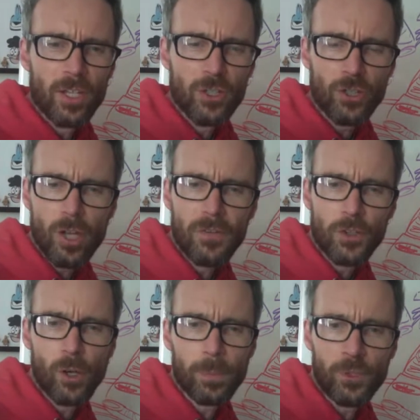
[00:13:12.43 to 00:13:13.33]
Surf's
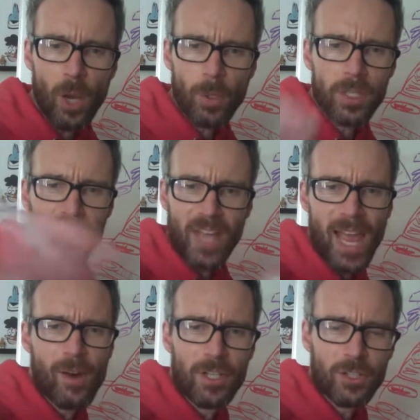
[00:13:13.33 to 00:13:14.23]
up, Joker's
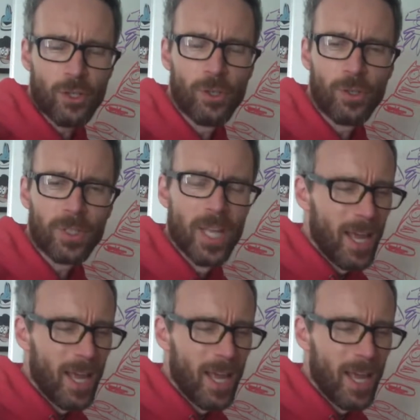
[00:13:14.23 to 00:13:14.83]
down, it's called.